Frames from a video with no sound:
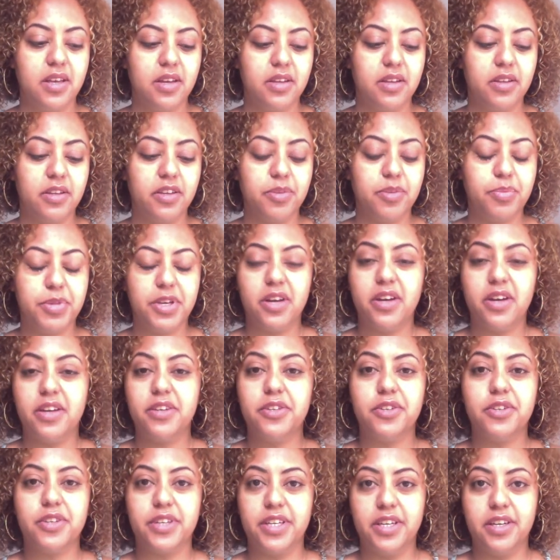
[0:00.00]
Look
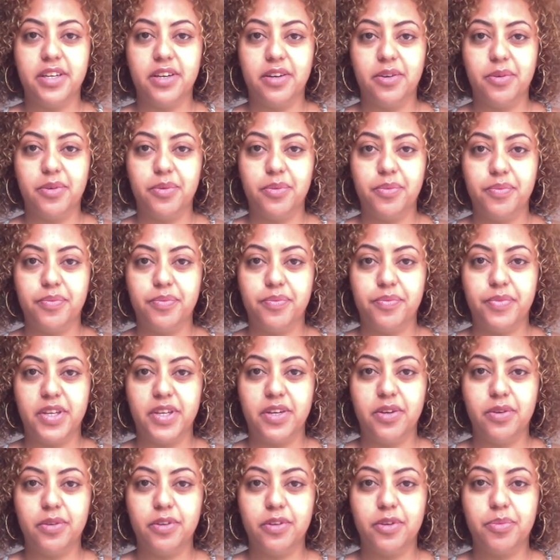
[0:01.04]
beyond your ego. You
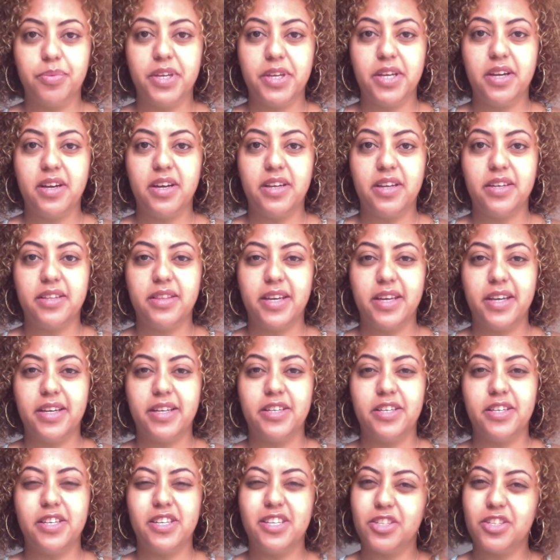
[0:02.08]
know, look beyond that
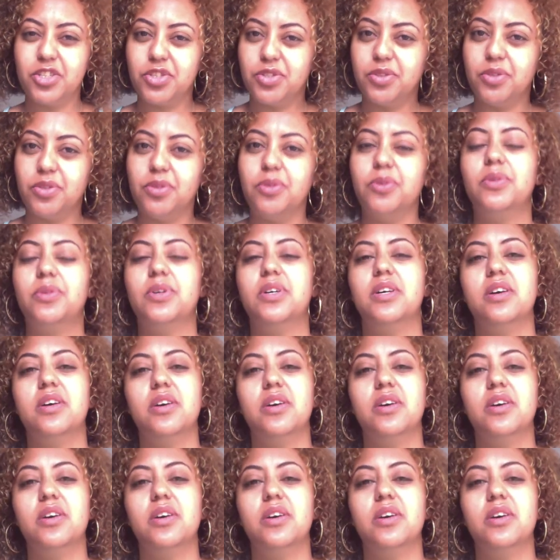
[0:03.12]
initial